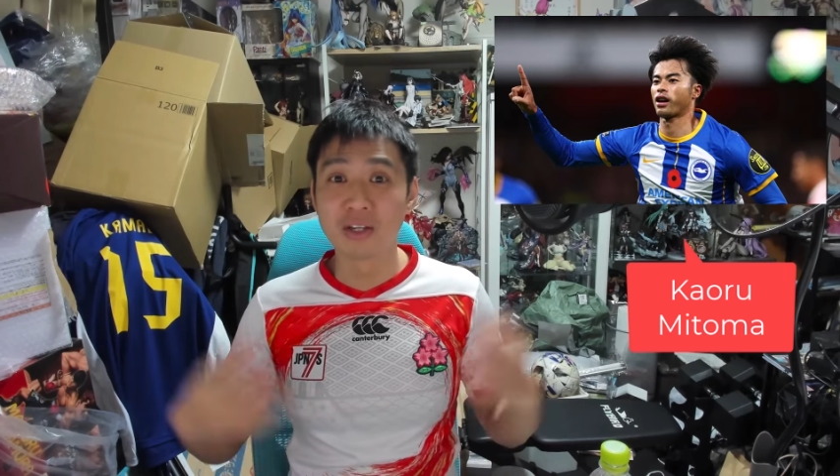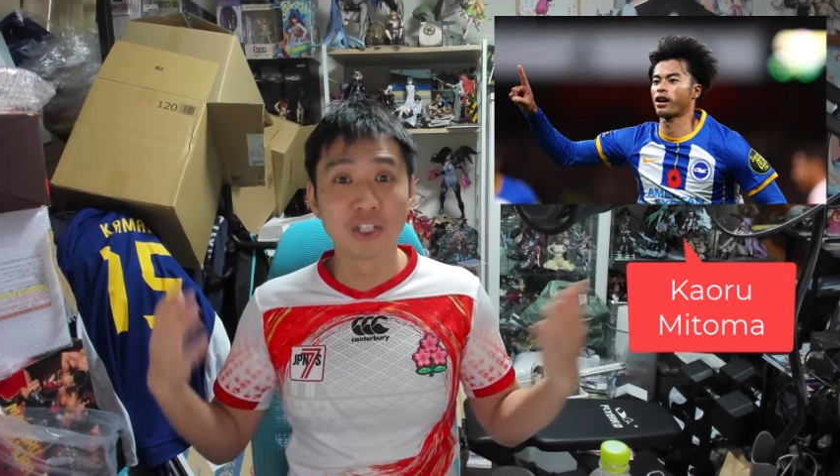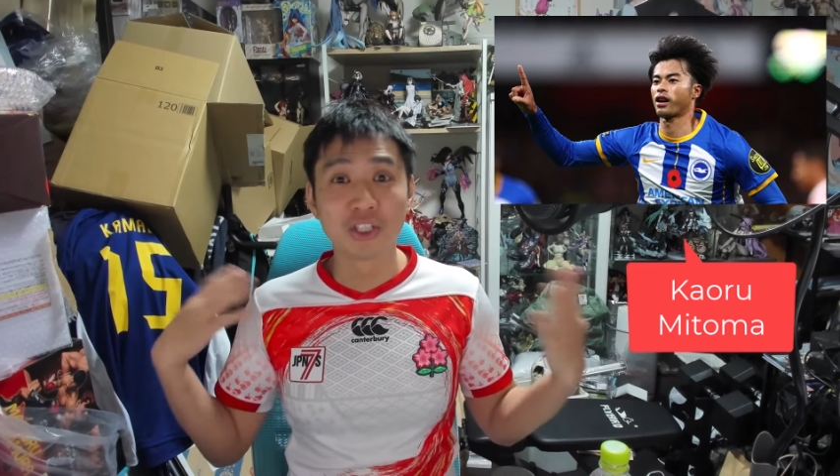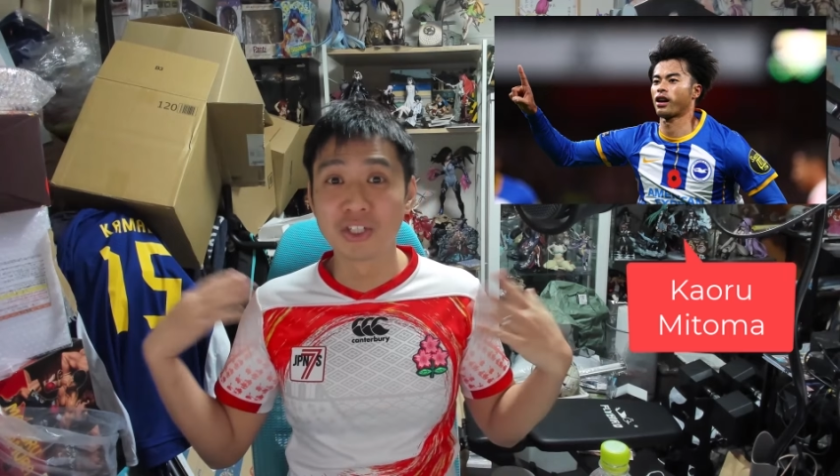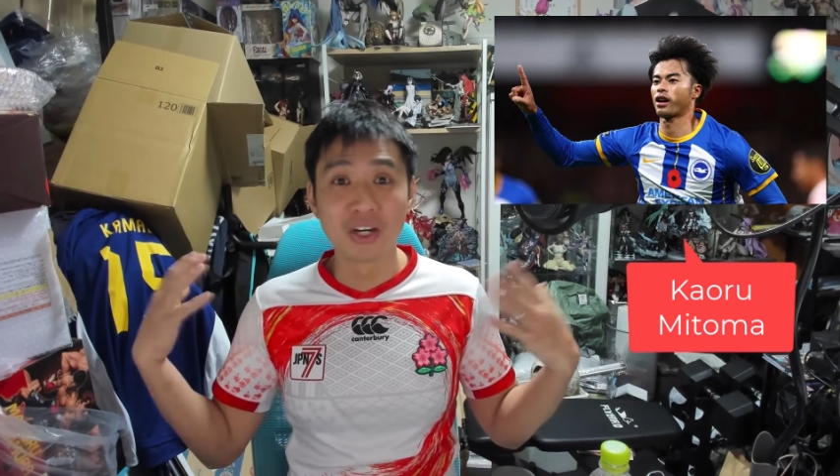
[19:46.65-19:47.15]

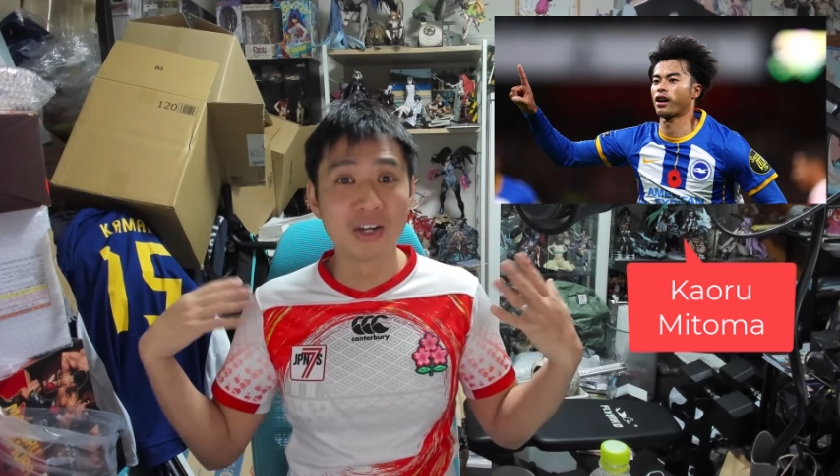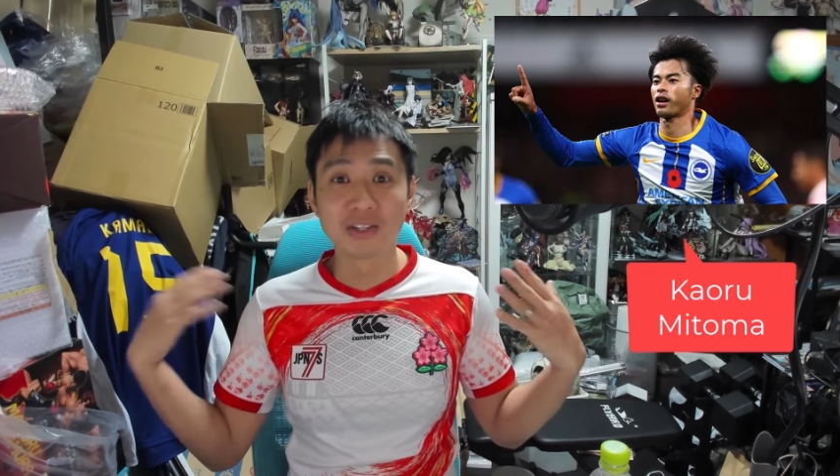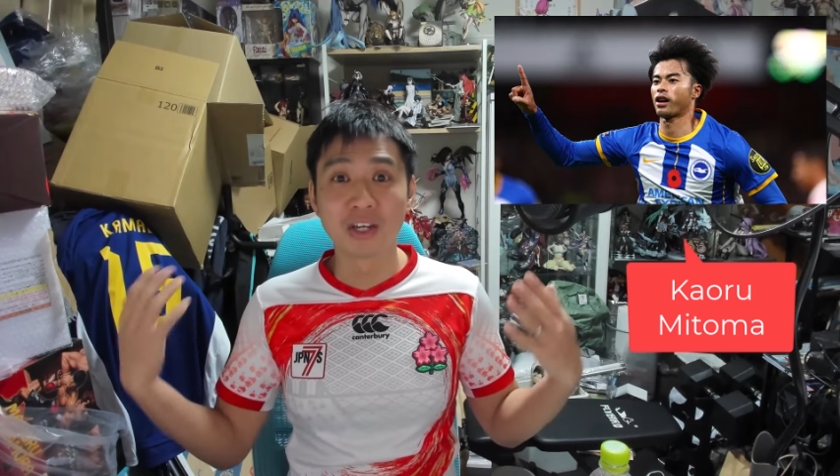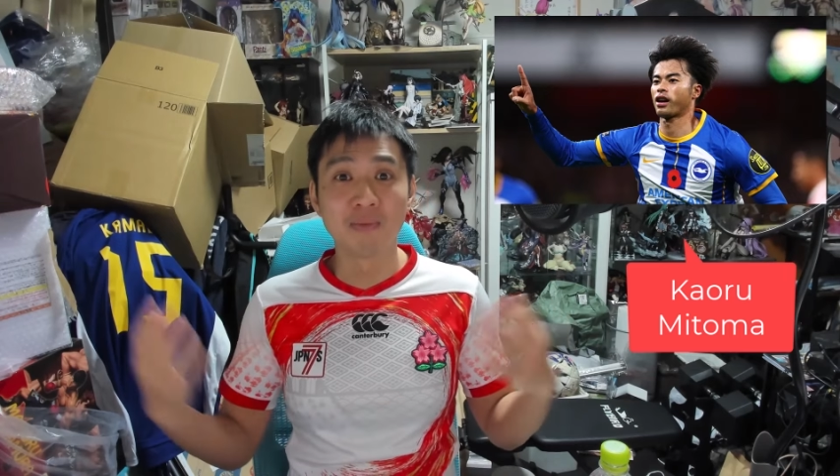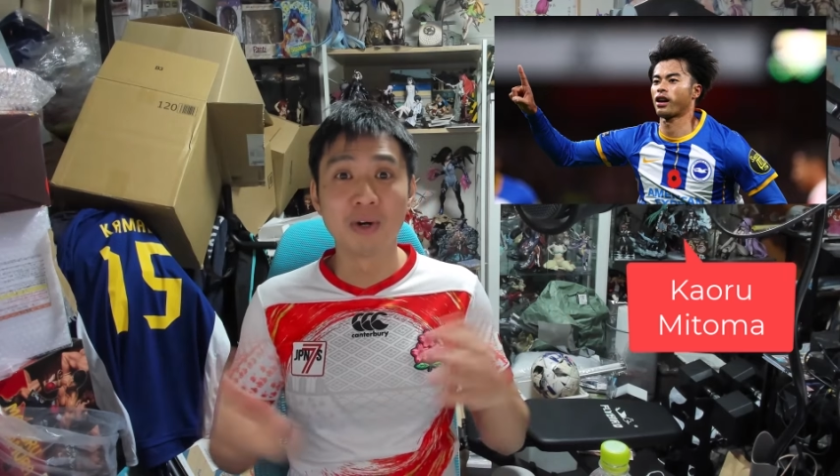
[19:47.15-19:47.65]
shirts,
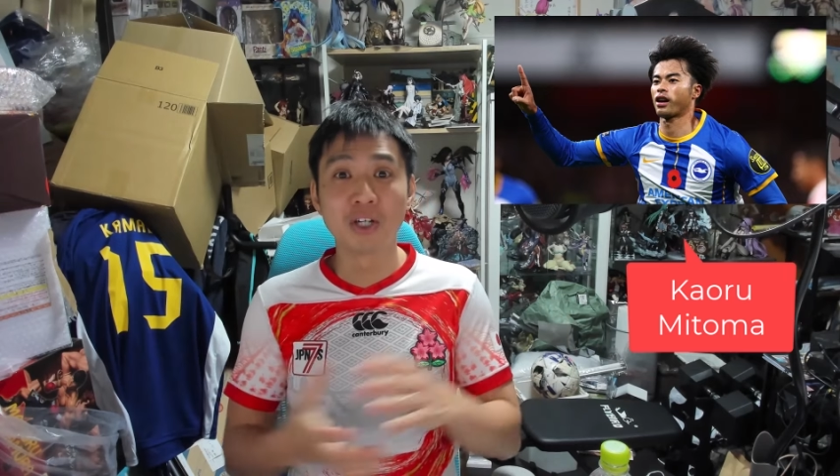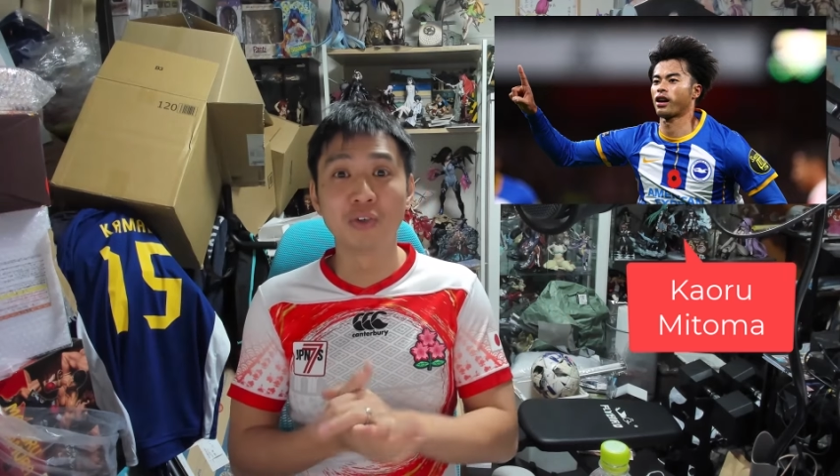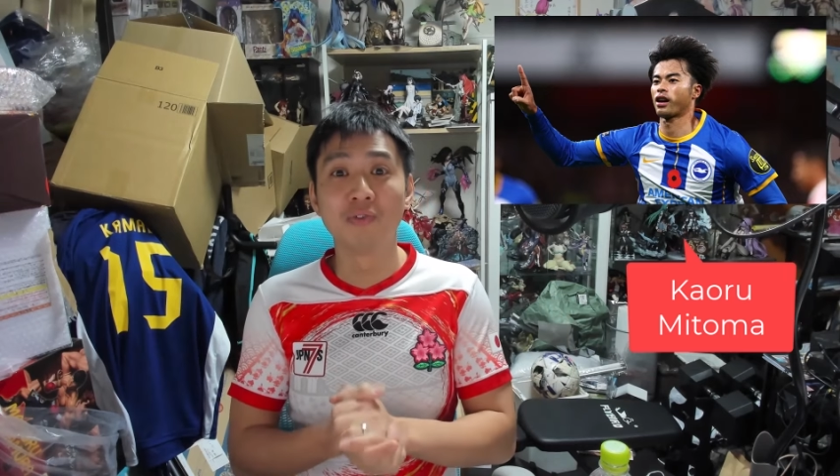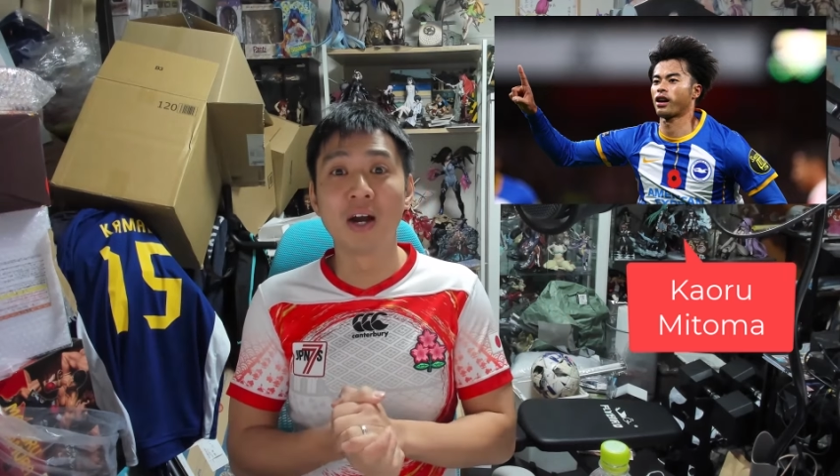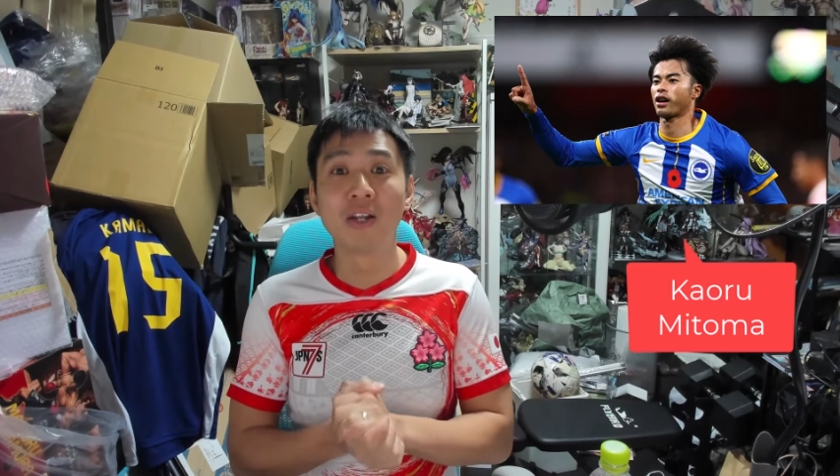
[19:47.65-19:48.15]
the
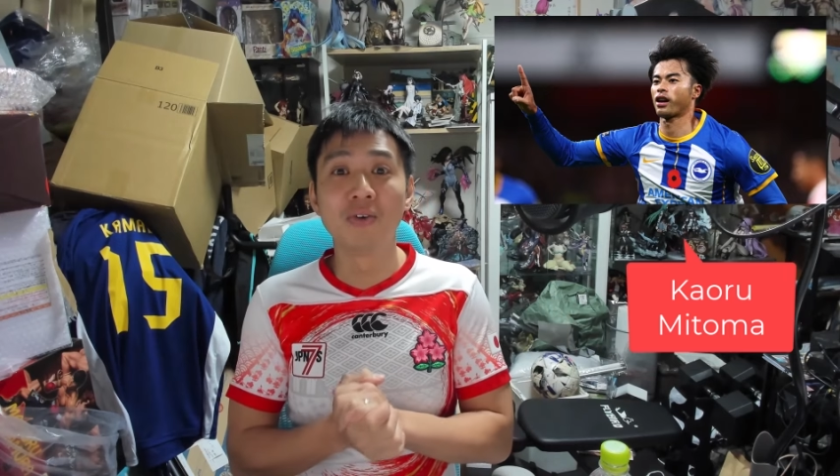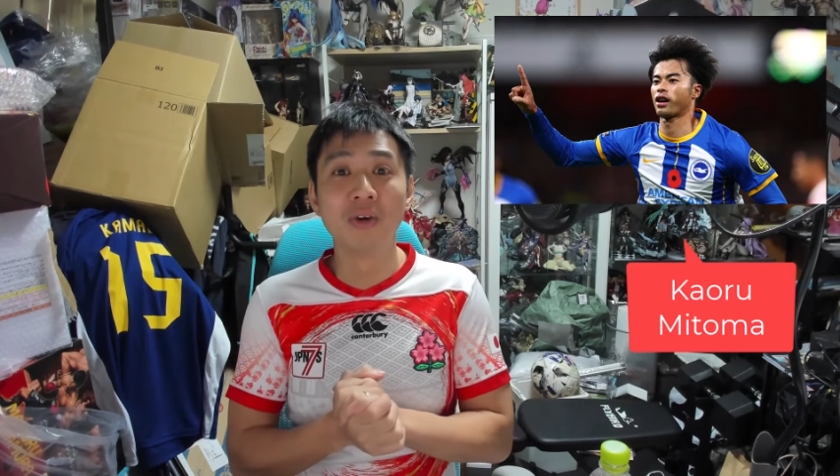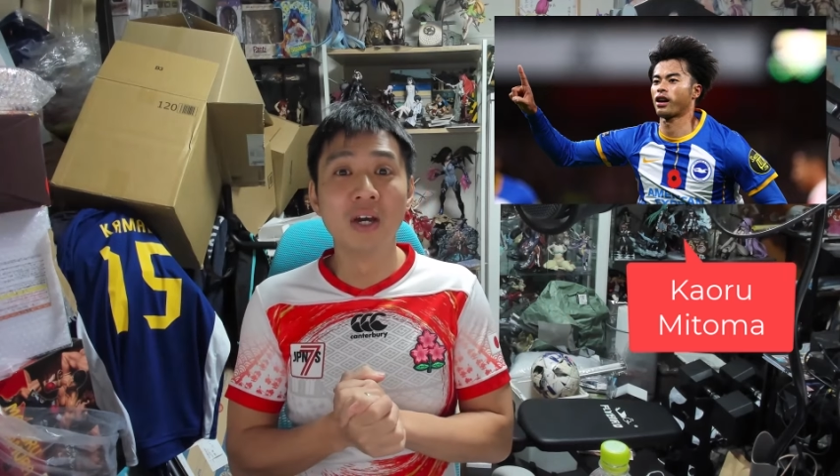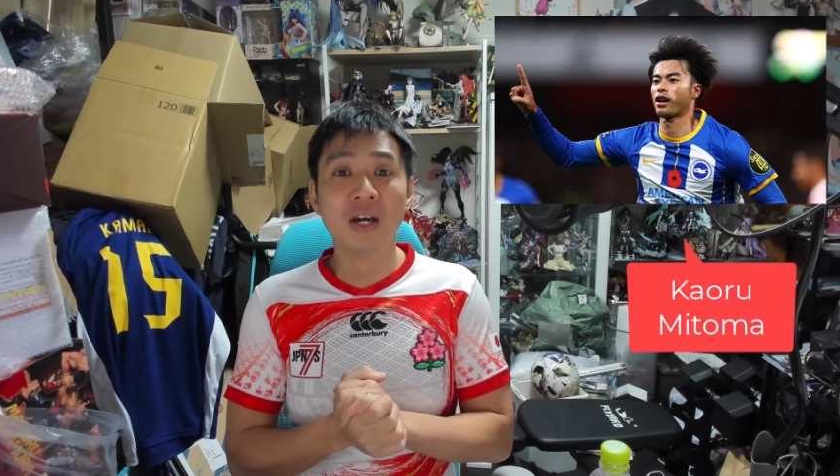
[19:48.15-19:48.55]
commercial value,